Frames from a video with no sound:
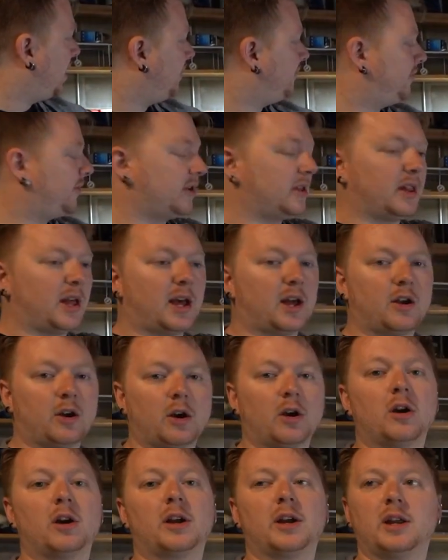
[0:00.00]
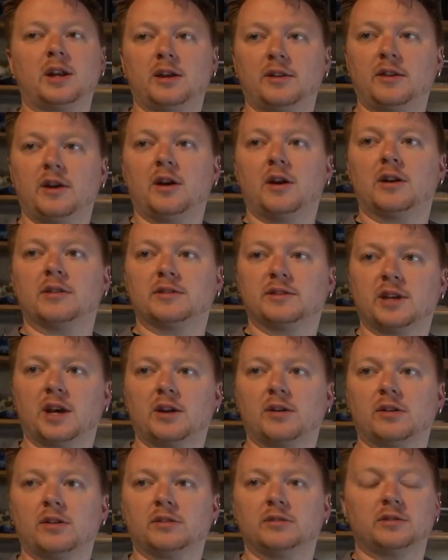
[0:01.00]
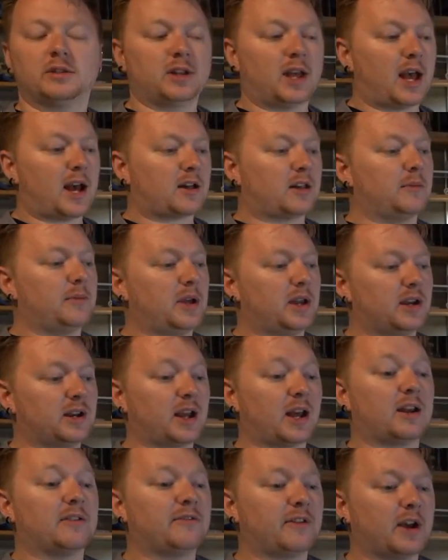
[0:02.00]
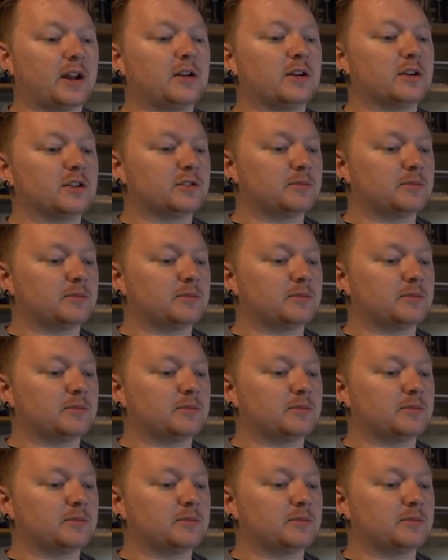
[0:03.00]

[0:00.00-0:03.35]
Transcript: if we let her get in there and settle, acclimated, kind of find her